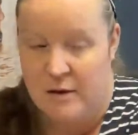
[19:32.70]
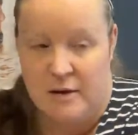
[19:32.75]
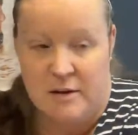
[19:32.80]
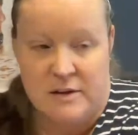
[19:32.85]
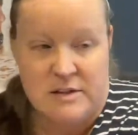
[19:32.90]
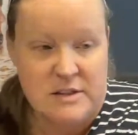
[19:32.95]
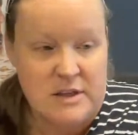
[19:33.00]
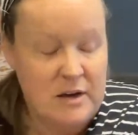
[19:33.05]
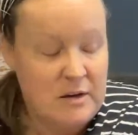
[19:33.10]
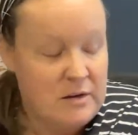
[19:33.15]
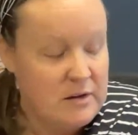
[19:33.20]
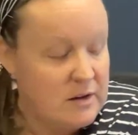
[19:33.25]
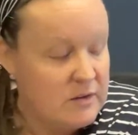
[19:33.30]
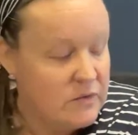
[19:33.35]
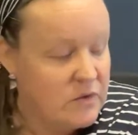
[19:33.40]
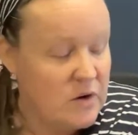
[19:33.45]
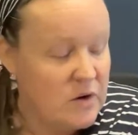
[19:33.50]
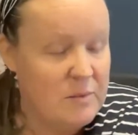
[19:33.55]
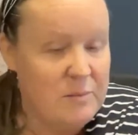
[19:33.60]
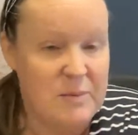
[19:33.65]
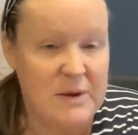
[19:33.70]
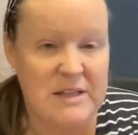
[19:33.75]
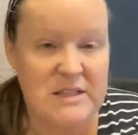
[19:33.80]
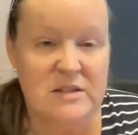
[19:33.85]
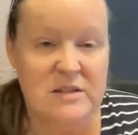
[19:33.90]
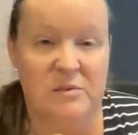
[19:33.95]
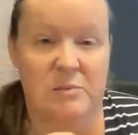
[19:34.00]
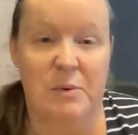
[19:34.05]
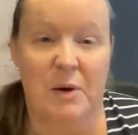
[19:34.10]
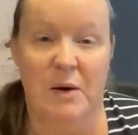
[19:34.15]
So they've got bits
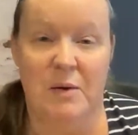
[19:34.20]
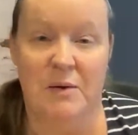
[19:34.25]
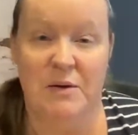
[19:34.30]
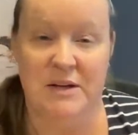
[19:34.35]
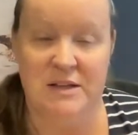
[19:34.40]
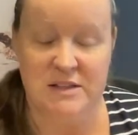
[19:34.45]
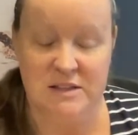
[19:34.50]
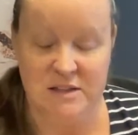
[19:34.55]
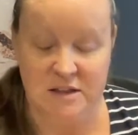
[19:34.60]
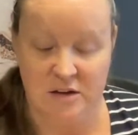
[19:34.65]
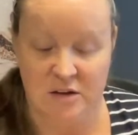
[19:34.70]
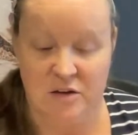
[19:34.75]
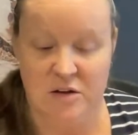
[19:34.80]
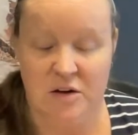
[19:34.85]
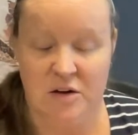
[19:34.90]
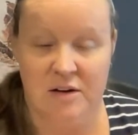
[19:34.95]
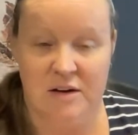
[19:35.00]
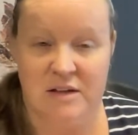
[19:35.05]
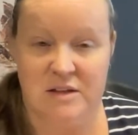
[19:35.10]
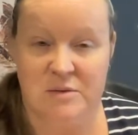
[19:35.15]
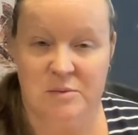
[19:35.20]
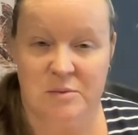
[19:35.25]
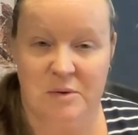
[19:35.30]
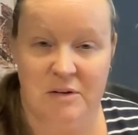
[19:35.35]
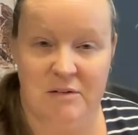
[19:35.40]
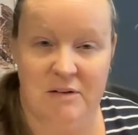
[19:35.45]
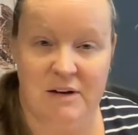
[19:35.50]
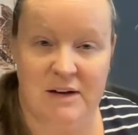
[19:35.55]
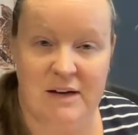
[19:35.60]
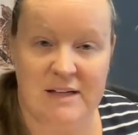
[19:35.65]
of bone in, so you don't need to
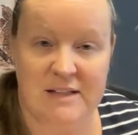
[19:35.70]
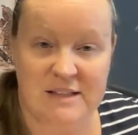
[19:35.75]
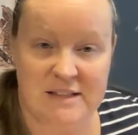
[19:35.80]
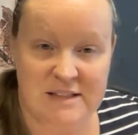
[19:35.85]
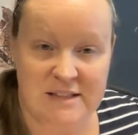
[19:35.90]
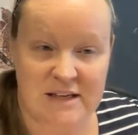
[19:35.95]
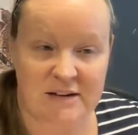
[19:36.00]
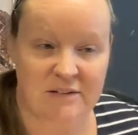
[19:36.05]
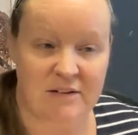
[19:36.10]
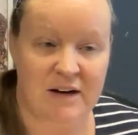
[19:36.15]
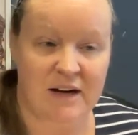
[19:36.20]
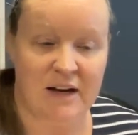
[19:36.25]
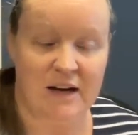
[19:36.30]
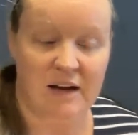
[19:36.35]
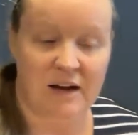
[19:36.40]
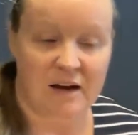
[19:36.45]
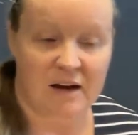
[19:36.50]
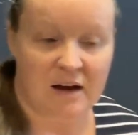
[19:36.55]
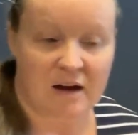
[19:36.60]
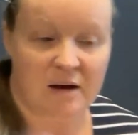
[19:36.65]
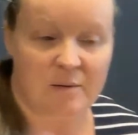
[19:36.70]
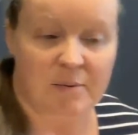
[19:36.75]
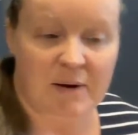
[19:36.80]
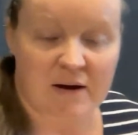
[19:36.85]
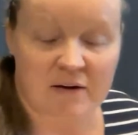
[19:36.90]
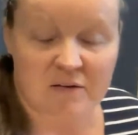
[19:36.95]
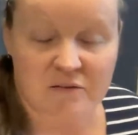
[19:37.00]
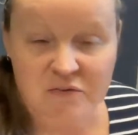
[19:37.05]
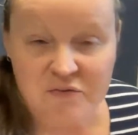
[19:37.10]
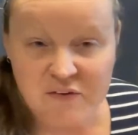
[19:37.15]
worry necessarily
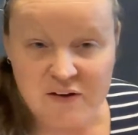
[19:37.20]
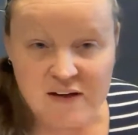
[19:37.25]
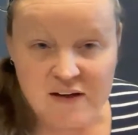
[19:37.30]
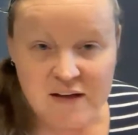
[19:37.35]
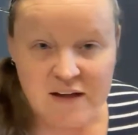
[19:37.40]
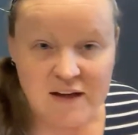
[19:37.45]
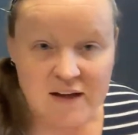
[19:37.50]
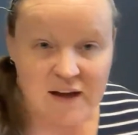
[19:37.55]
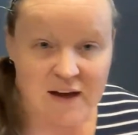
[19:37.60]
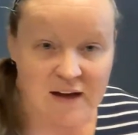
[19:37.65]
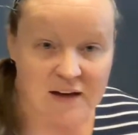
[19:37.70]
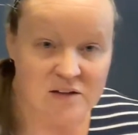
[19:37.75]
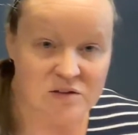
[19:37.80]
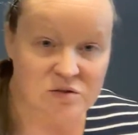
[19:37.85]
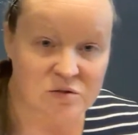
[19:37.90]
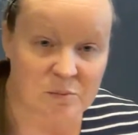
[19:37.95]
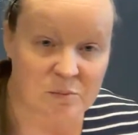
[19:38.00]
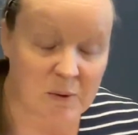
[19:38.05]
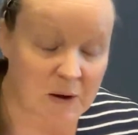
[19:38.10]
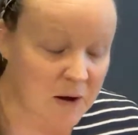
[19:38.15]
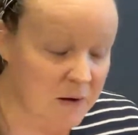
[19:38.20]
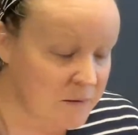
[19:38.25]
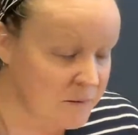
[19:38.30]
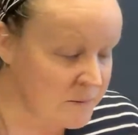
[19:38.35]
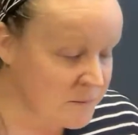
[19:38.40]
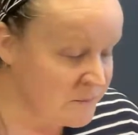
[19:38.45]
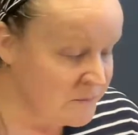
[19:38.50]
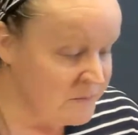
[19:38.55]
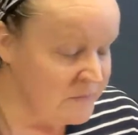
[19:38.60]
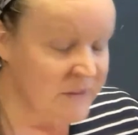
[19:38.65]
about feeding extra bone
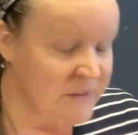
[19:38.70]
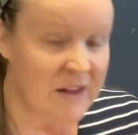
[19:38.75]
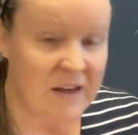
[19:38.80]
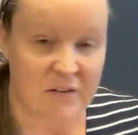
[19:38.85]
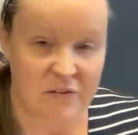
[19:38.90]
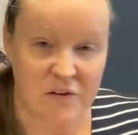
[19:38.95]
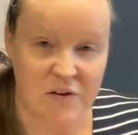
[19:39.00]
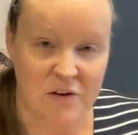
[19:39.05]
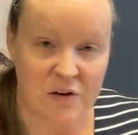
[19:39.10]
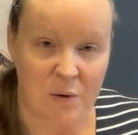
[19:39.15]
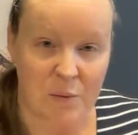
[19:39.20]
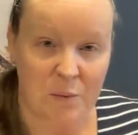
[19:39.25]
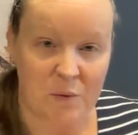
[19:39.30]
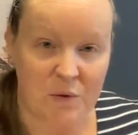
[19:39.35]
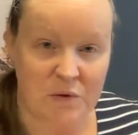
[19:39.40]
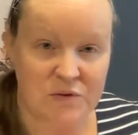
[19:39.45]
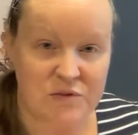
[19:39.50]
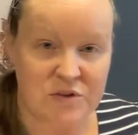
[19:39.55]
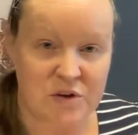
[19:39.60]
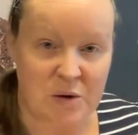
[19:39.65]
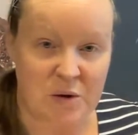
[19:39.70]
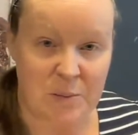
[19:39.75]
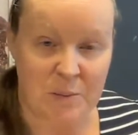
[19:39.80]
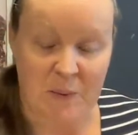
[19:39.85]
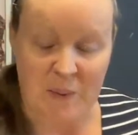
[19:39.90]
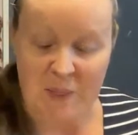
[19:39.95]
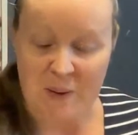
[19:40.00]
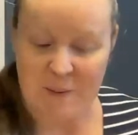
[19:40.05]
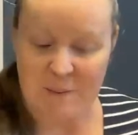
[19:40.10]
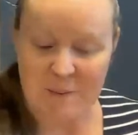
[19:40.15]
if you don't want to.
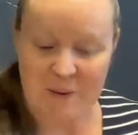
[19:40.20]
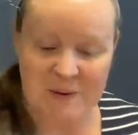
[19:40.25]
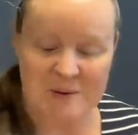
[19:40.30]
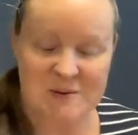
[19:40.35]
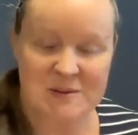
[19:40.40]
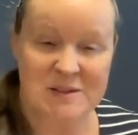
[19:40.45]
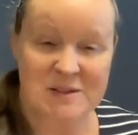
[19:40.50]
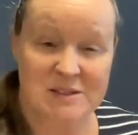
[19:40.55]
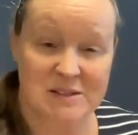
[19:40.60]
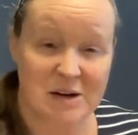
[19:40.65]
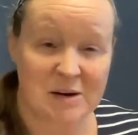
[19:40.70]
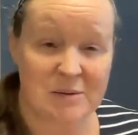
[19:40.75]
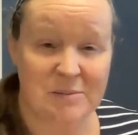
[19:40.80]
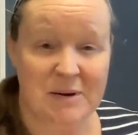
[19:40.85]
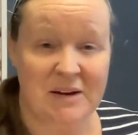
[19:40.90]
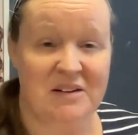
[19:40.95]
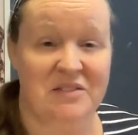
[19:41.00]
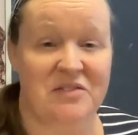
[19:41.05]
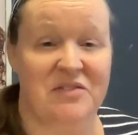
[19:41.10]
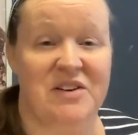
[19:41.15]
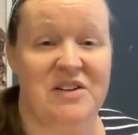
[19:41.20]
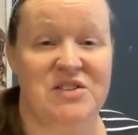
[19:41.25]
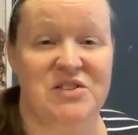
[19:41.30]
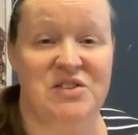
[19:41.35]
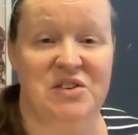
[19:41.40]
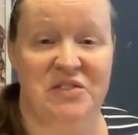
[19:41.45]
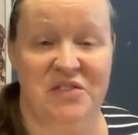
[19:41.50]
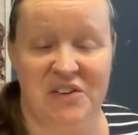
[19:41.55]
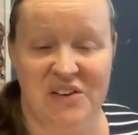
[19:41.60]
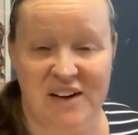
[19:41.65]
But the bones are so beneficial.
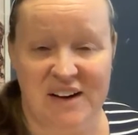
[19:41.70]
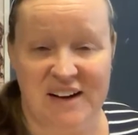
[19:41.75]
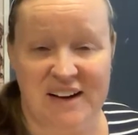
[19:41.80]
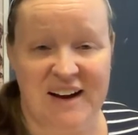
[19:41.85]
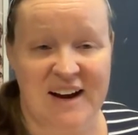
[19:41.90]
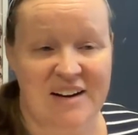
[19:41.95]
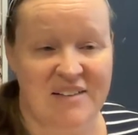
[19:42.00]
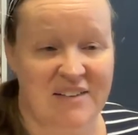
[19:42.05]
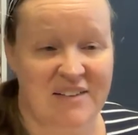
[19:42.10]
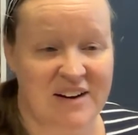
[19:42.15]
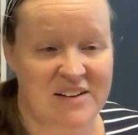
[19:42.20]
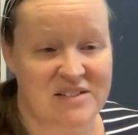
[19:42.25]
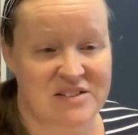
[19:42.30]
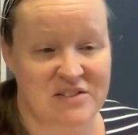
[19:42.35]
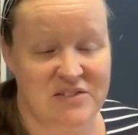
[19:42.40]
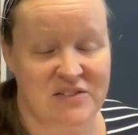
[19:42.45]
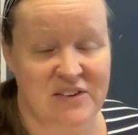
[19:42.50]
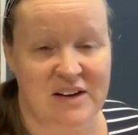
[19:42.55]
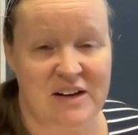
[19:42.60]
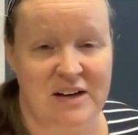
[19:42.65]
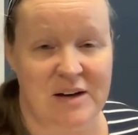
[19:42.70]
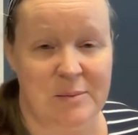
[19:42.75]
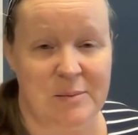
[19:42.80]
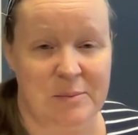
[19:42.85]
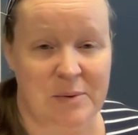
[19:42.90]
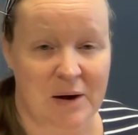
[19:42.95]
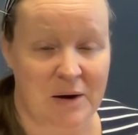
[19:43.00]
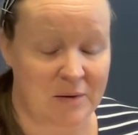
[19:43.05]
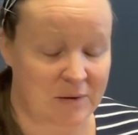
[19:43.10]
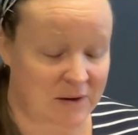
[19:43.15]
If you can get around to feeding a
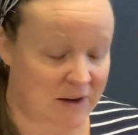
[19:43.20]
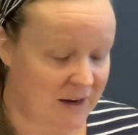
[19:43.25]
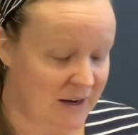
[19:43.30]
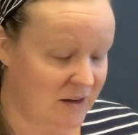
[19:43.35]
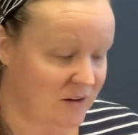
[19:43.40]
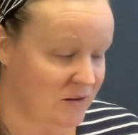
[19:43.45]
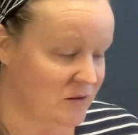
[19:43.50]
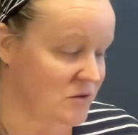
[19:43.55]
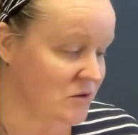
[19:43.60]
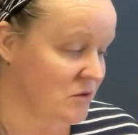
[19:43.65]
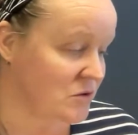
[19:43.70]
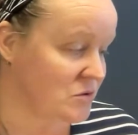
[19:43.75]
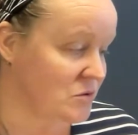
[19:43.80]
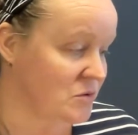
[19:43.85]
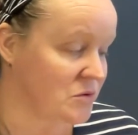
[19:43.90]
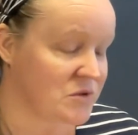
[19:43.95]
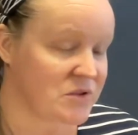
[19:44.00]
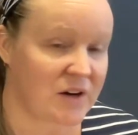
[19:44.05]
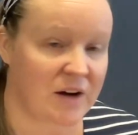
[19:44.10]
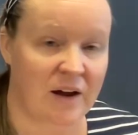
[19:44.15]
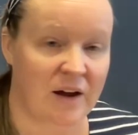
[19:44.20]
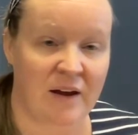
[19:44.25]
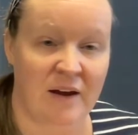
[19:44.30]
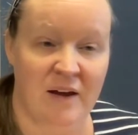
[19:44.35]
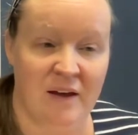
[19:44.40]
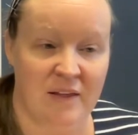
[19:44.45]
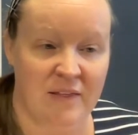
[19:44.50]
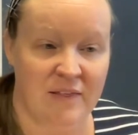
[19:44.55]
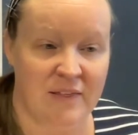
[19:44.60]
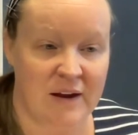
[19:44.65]
bone in your dog's raw diet,
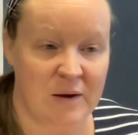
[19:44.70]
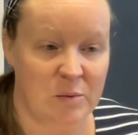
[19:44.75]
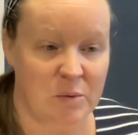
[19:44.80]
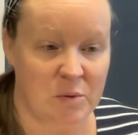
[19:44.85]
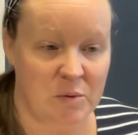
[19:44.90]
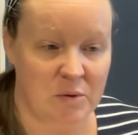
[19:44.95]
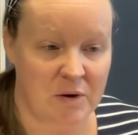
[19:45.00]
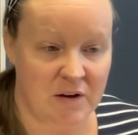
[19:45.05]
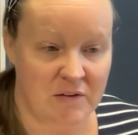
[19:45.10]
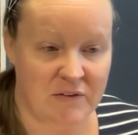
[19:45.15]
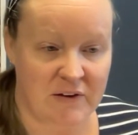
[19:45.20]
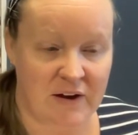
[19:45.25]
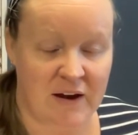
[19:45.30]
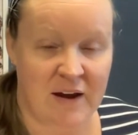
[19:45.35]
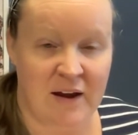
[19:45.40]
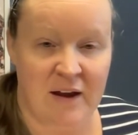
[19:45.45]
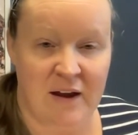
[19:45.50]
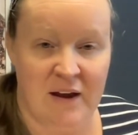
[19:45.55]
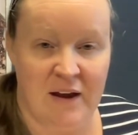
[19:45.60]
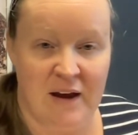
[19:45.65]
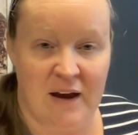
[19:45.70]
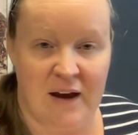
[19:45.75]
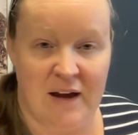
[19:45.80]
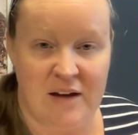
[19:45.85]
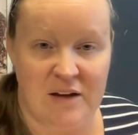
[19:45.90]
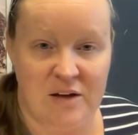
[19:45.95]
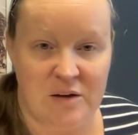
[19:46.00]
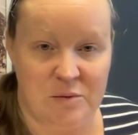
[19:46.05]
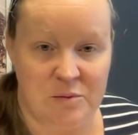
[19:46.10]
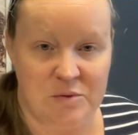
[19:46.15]
they will love it
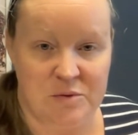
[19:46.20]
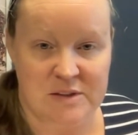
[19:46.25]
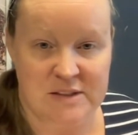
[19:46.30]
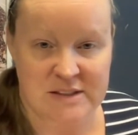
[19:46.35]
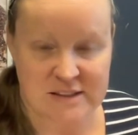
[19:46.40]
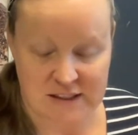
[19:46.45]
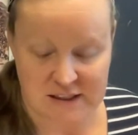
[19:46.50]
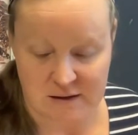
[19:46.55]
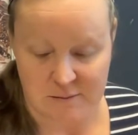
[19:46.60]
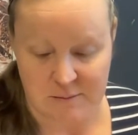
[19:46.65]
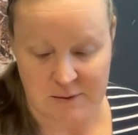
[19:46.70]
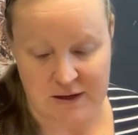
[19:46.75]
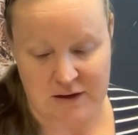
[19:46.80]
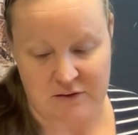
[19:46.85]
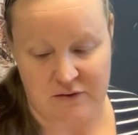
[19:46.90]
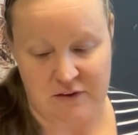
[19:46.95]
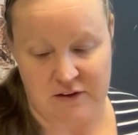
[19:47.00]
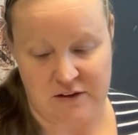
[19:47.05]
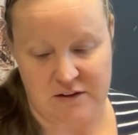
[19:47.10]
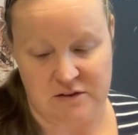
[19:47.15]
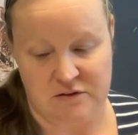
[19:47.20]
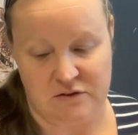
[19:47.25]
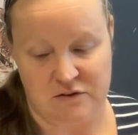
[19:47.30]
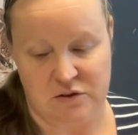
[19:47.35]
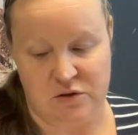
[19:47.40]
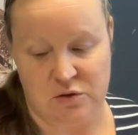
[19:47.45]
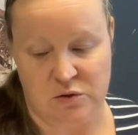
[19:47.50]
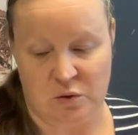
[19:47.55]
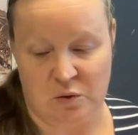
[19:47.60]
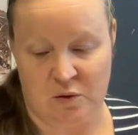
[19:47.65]
and you will see the benefits for
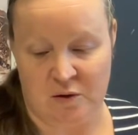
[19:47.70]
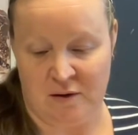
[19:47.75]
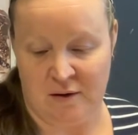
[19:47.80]
sure.